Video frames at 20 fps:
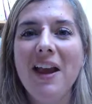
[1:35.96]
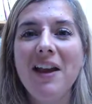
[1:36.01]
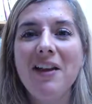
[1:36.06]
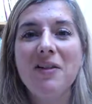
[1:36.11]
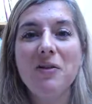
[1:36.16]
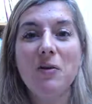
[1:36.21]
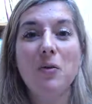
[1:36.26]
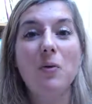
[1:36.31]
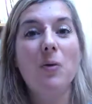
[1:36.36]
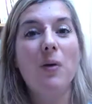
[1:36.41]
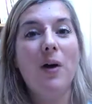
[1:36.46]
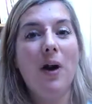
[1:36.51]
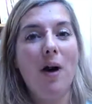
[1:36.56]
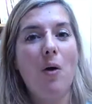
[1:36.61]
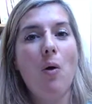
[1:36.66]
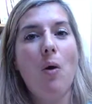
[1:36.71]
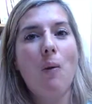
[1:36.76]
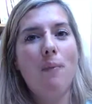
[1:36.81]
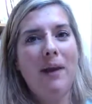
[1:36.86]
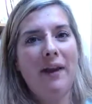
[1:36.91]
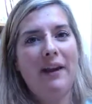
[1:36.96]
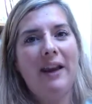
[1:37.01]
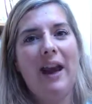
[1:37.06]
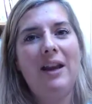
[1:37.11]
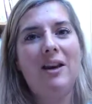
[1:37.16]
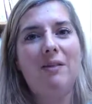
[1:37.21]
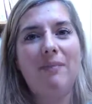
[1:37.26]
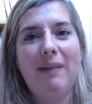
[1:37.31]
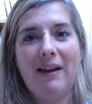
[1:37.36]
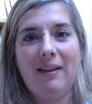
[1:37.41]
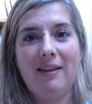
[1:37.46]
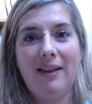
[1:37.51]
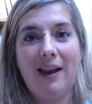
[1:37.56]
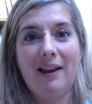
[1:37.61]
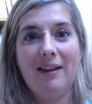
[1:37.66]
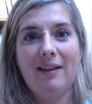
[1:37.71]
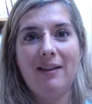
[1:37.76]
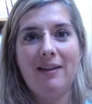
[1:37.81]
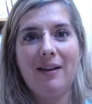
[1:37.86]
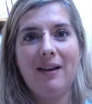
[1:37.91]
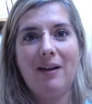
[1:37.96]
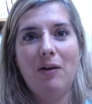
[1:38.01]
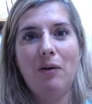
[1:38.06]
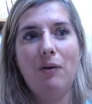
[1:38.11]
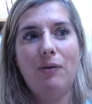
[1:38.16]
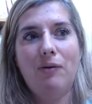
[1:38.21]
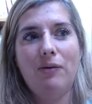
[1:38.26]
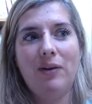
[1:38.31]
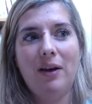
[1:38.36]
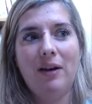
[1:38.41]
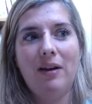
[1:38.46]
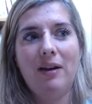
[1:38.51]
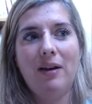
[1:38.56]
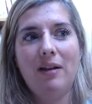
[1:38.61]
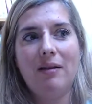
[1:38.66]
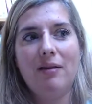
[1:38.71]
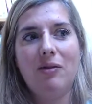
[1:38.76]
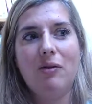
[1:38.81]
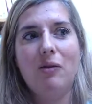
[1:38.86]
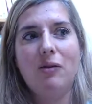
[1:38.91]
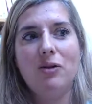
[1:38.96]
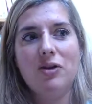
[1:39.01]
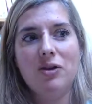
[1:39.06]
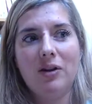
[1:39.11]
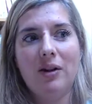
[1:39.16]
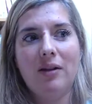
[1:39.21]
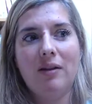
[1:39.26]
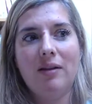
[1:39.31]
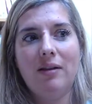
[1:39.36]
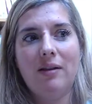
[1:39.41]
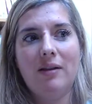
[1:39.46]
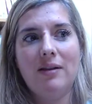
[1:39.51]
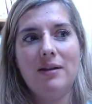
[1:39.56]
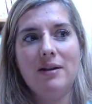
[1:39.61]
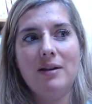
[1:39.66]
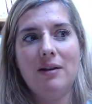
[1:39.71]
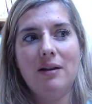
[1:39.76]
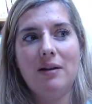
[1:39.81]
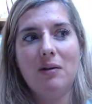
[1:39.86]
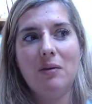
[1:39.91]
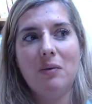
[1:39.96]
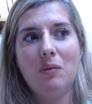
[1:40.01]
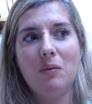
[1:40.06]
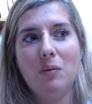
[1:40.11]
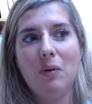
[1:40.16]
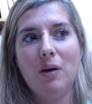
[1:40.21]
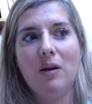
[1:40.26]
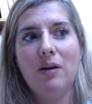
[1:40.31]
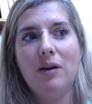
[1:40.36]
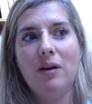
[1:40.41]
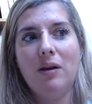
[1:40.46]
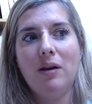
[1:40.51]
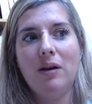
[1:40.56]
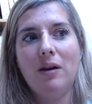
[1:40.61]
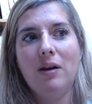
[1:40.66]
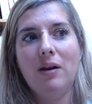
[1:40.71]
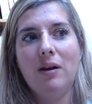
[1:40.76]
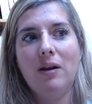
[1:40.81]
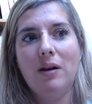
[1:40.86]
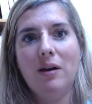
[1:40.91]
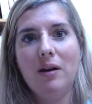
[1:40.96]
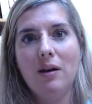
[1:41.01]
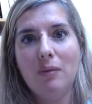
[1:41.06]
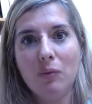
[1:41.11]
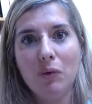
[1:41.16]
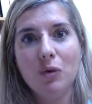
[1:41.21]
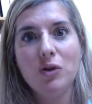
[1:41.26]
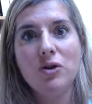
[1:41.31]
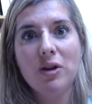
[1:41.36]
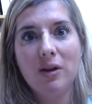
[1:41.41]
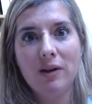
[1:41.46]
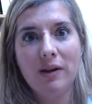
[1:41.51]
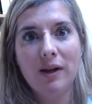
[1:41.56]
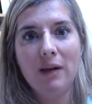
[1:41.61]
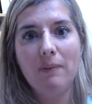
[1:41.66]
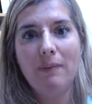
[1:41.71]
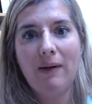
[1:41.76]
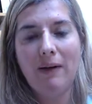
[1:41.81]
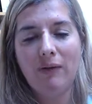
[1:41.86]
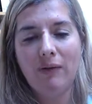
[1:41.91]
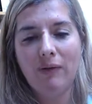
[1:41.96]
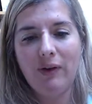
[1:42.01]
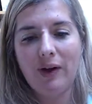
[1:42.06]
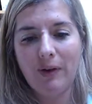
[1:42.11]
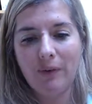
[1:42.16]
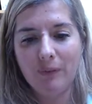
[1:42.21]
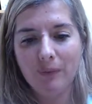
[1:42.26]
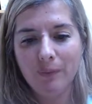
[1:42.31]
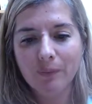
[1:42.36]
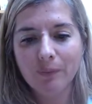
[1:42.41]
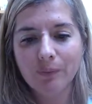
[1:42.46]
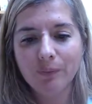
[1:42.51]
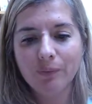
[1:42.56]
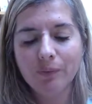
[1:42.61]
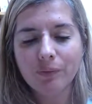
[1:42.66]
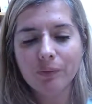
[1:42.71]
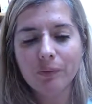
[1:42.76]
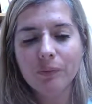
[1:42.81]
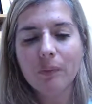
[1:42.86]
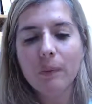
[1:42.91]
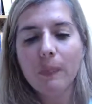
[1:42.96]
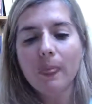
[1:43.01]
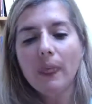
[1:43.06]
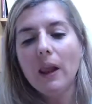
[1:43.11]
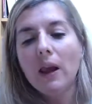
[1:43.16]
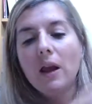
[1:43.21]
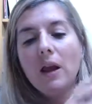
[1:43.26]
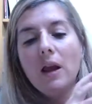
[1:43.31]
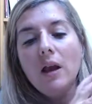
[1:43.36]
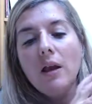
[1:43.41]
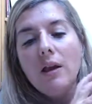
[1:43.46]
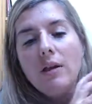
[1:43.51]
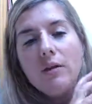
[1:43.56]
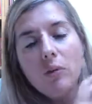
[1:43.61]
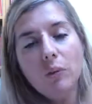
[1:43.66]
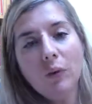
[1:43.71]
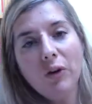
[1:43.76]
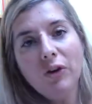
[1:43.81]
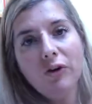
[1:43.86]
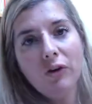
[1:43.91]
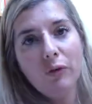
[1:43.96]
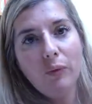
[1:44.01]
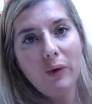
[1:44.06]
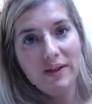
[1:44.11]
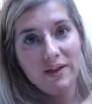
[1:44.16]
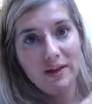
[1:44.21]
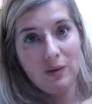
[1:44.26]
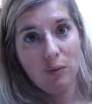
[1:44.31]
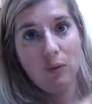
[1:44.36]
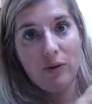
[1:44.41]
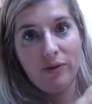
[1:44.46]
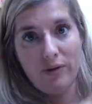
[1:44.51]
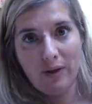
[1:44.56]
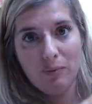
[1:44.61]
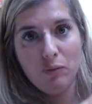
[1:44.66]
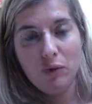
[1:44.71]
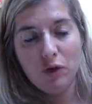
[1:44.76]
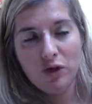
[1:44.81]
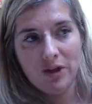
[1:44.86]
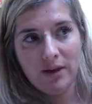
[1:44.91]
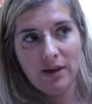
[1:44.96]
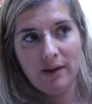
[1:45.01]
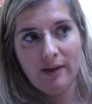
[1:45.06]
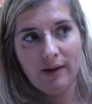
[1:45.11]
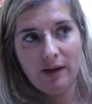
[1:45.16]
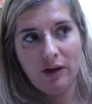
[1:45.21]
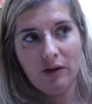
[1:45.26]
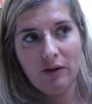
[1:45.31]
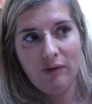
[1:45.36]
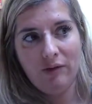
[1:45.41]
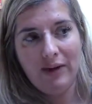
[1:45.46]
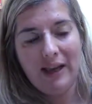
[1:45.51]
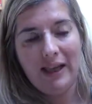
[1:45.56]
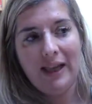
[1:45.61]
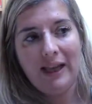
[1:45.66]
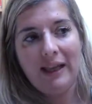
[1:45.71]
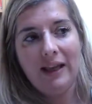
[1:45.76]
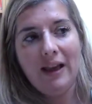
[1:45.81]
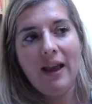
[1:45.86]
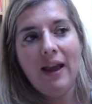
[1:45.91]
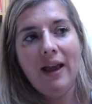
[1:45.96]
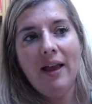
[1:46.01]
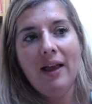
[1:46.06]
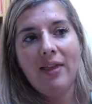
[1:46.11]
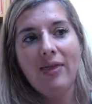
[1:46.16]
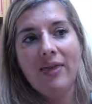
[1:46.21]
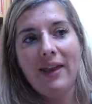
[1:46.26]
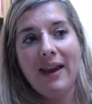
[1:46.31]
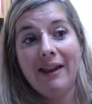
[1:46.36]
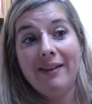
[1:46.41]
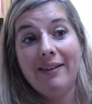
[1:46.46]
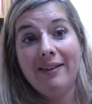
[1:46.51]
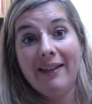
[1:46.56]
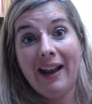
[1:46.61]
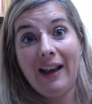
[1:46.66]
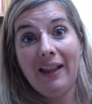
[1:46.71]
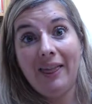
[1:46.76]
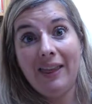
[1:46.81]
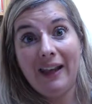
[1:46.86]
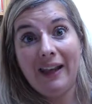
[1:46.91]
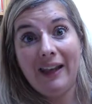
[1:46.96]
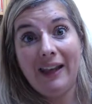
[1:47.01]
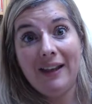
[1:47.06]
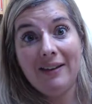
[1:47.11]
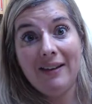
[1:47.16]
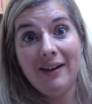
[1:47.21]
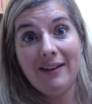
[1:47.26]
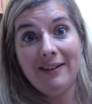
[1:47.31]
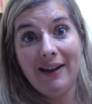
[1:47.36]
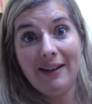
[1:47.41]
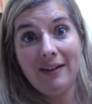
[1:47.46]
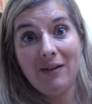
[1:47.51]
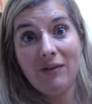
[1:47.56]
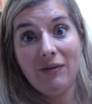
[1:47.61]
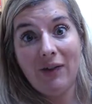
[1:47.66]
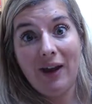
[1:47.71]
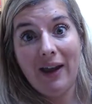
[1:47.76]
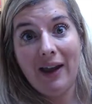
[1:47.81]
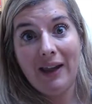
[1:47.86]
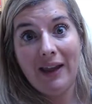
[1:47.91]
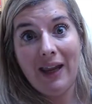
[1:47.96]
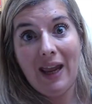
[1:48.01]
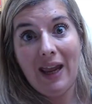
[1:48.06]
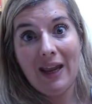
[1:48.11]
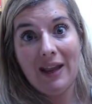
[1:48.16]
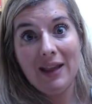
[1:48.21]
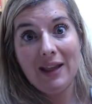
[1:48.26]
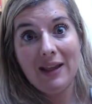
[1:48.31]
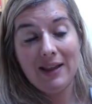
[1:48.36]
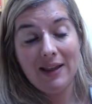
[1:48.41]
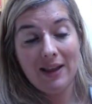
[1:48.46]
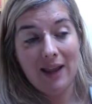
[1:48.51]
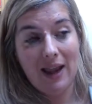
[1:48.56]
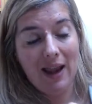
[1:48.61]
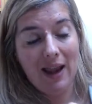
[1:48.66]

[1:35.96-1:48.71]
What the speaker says: So I hope that kind of makes sense, that often it's not just one emotion that you might feel. So once you've worked out what the emotion is that you're feeling, the next kind of thing you need to identify is